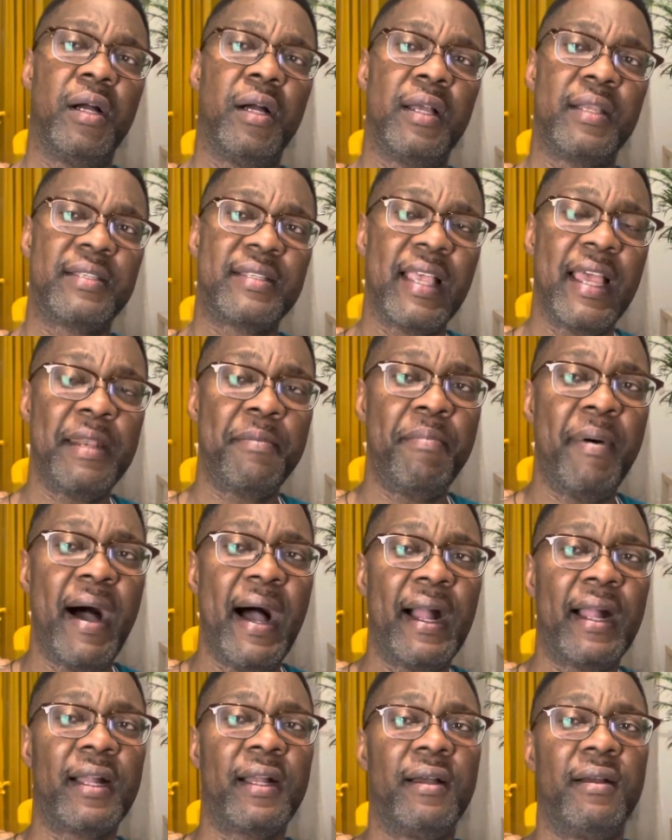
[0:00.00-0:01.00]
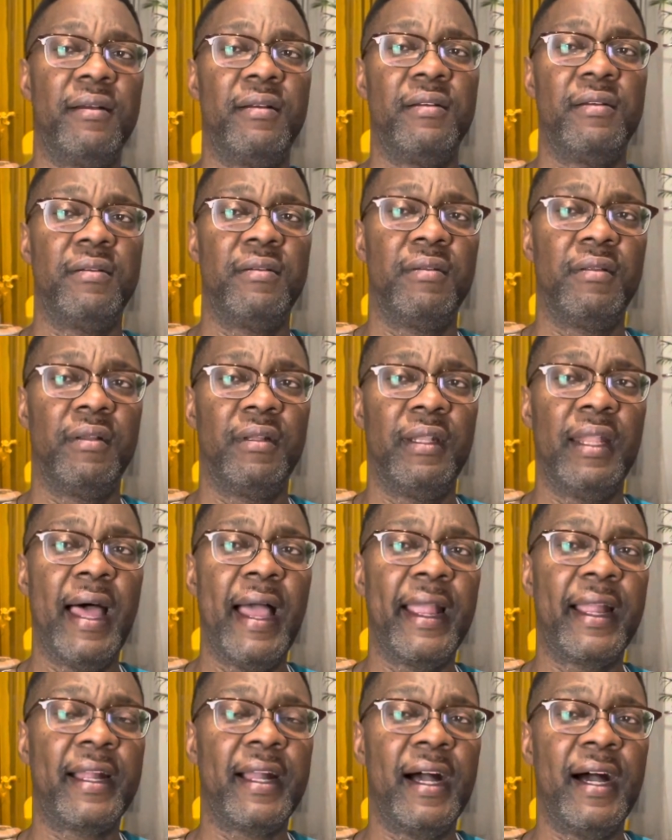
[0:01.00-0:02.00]
setback,
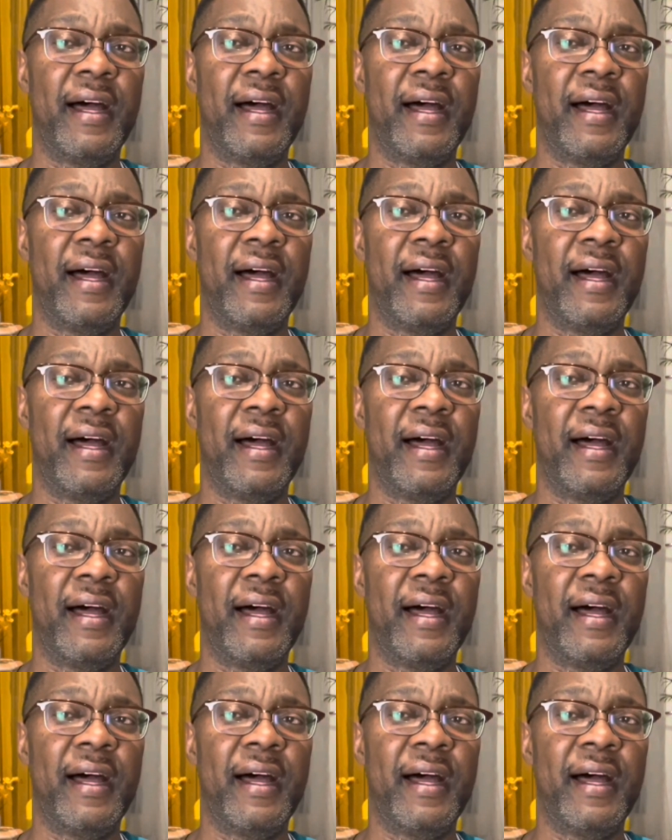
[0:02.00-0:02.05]
like